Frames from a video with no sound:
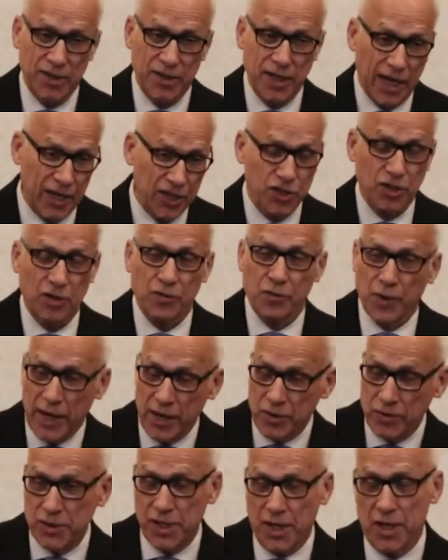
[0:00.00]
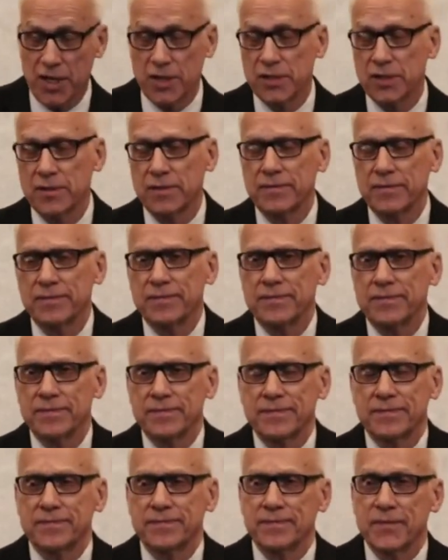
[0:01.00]
He's around it.
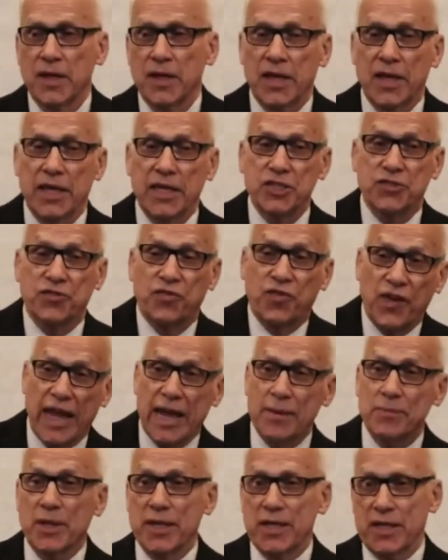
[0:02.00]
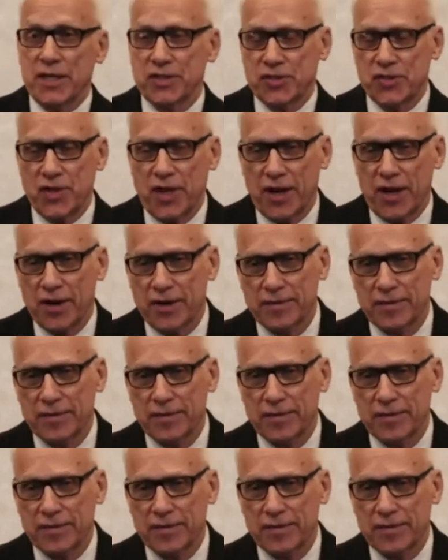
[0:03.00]
His family is there.